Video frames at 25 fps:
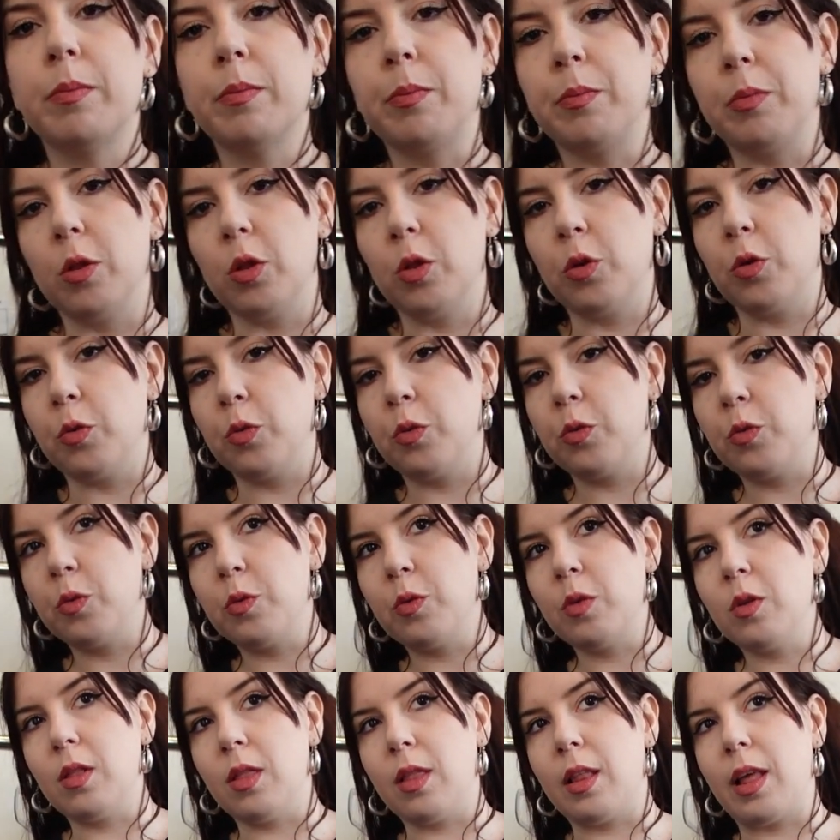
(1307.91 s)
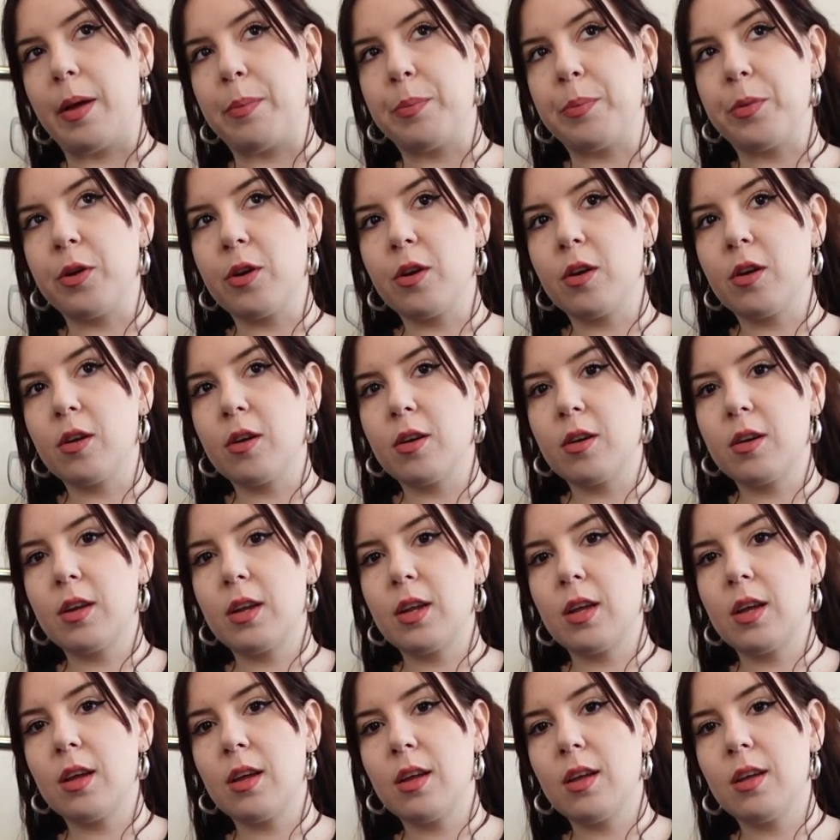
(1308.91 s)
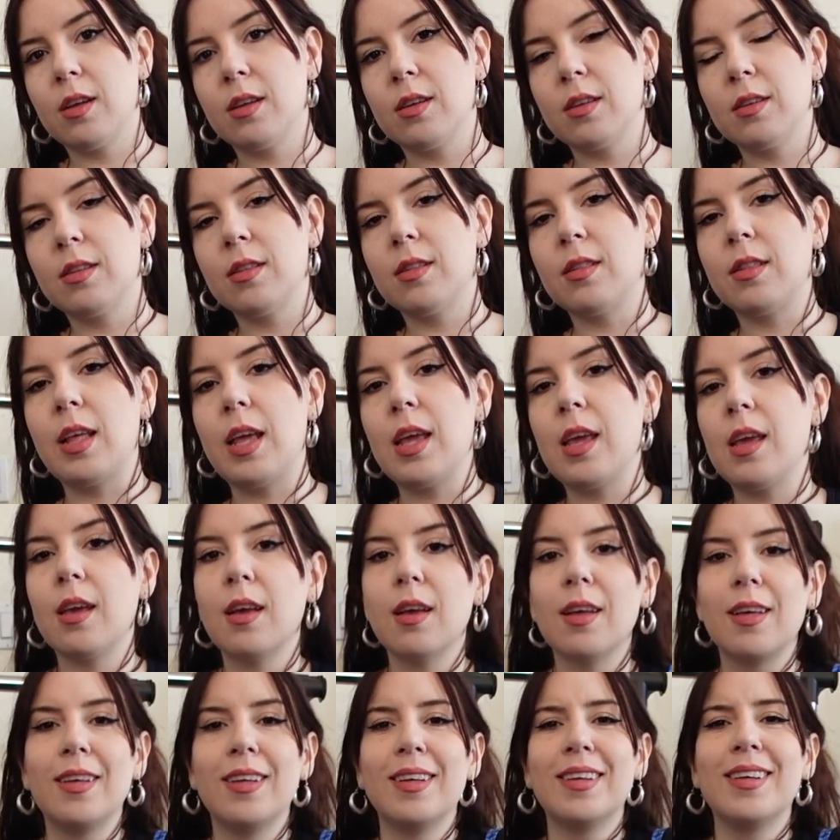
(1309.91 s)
blue leopard thing